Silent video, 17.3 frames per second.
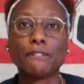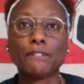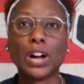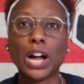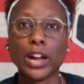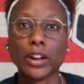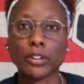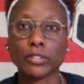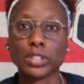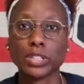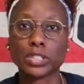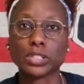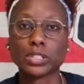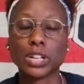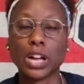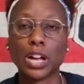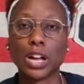fire this
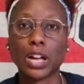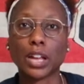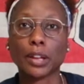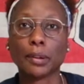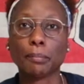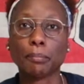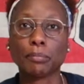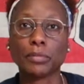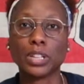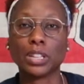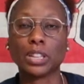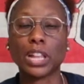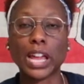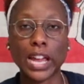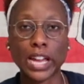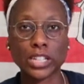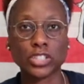time. The
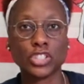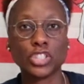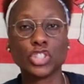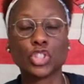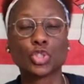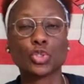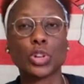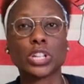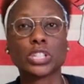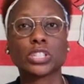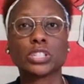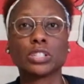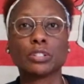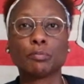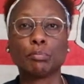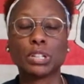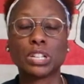last
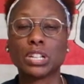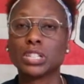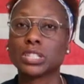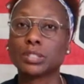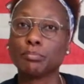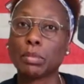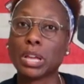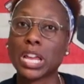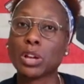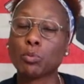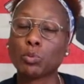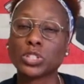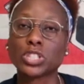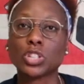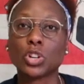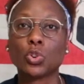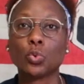destruction, because man
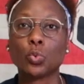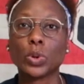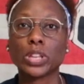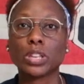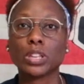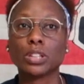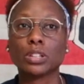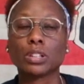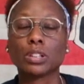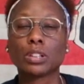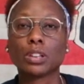was so wicked,